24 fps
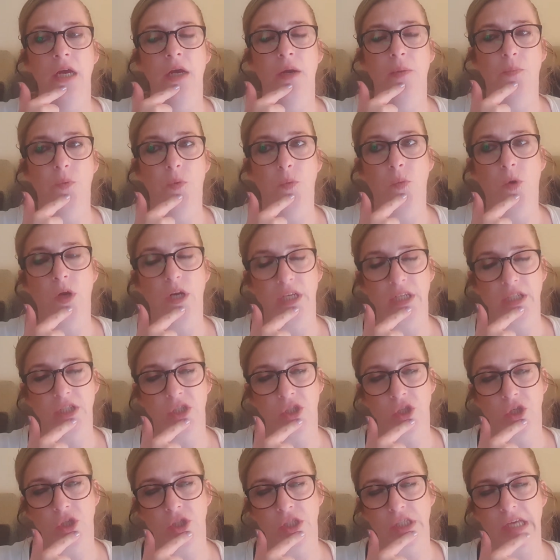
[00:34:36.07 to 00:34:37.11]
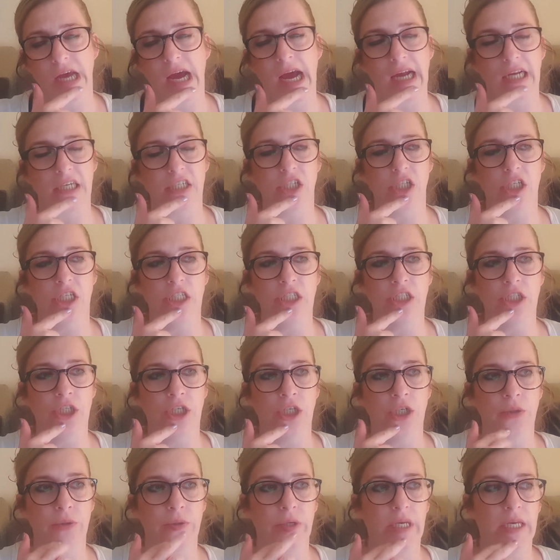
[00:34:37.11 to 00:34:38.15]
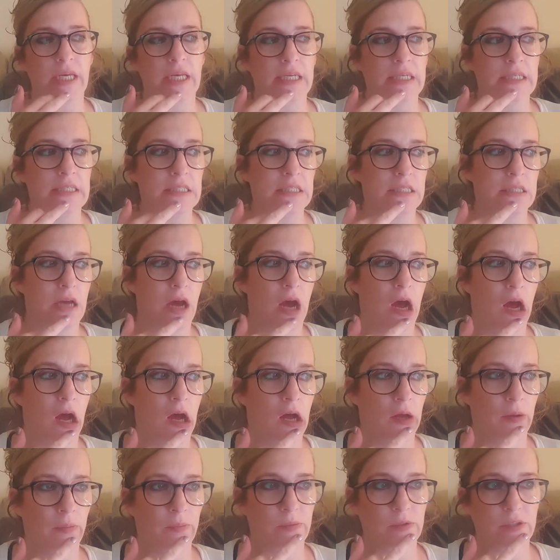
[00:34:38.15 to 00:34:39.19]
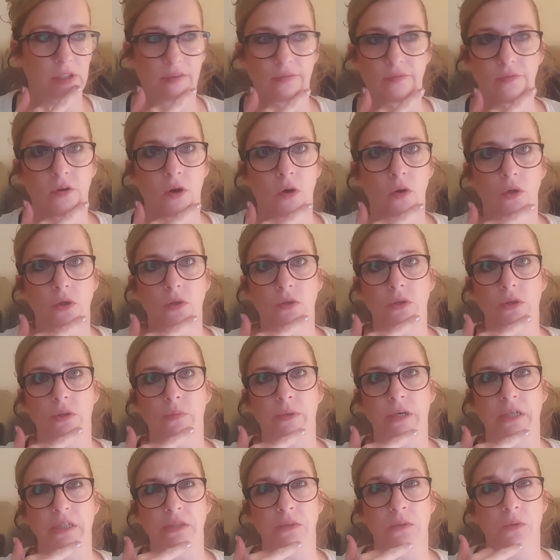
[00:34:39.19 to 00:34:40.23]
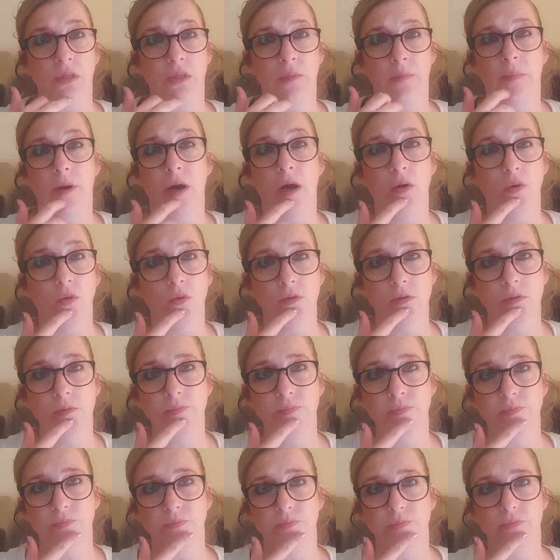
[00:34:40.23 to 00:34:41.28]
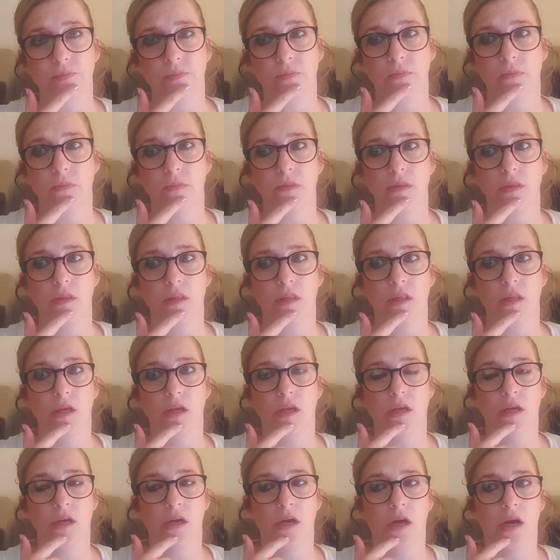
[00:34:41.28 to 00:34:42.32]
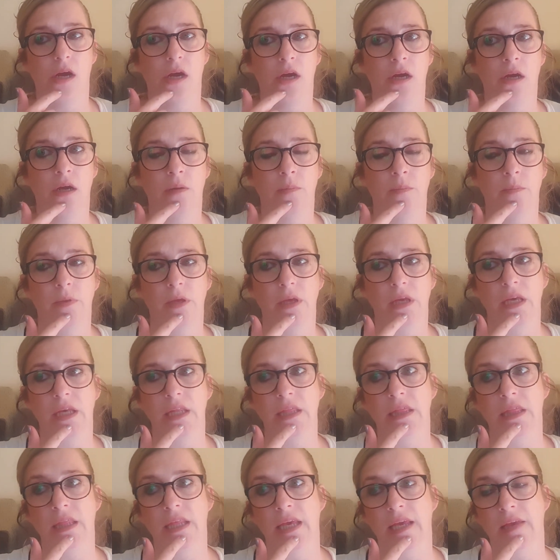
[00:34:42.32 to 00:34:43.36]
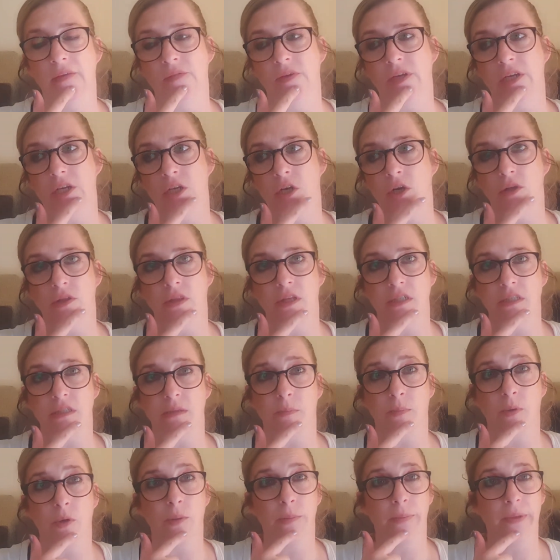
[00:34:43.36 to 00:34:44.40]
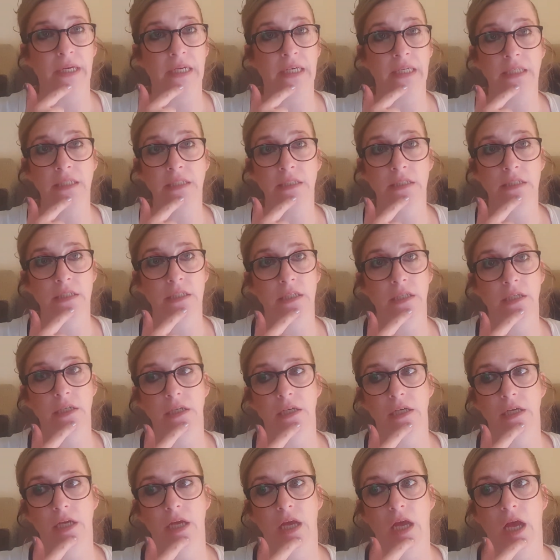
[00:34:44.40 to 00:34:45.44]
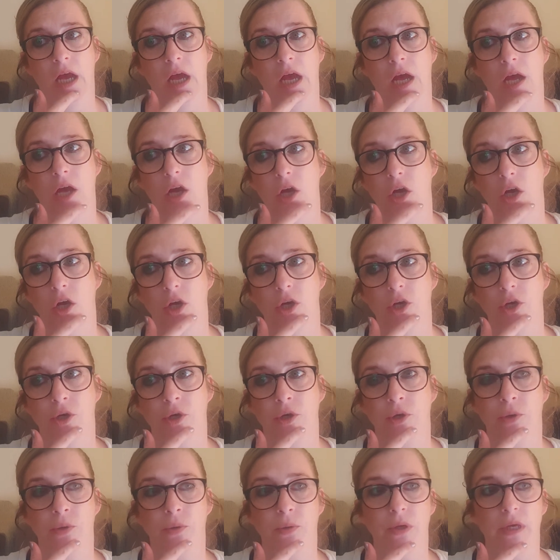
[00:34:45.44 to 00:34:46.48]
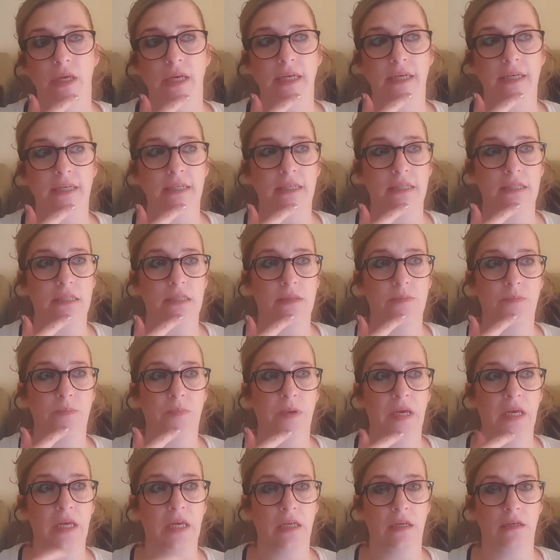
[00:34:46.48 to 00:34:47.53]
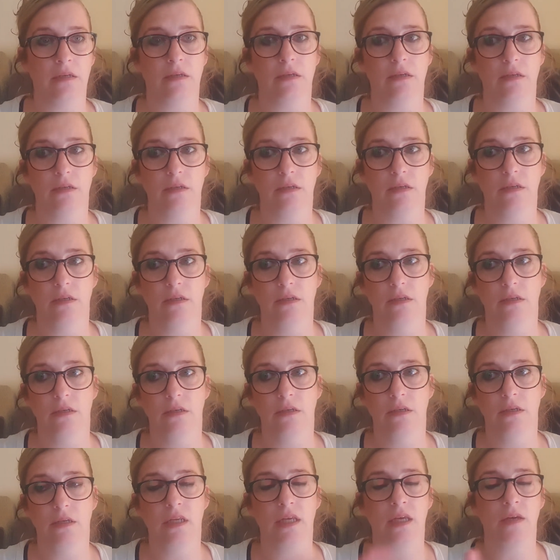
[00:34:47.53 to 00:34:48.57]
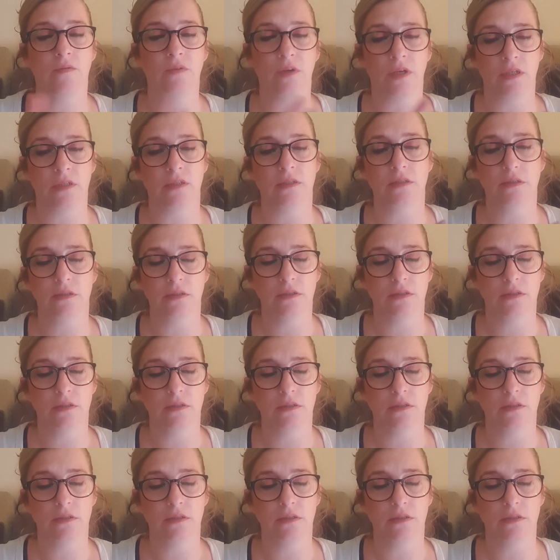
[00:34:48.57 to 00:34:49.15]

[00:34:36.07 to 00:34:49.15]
But what he does actually do is defile the body with a bottle. In the video, there's a puppy who is being given